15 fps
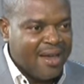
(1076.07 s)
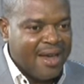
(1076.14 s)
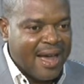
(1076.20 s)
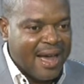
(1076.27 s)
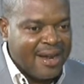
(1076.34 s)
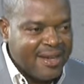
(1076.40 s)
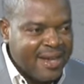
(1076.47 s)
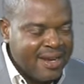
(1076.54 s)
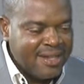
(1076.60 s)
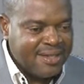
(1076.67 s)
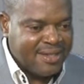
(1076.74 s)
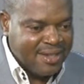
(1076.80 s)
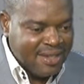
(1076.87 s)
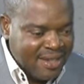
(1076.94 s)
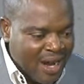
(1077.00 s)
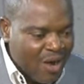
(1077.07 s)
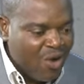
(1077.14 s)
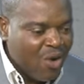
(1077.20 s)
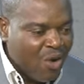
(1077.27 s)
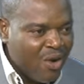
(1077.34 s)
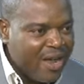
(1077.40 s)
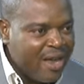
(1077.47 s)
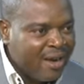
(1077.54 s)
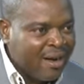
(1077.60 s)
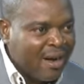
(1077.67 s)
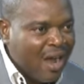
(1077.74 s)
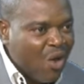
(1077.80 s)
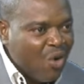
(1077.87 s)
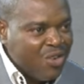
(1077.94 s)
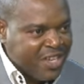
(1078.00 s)
and then sit down on a
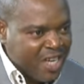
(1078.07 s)
round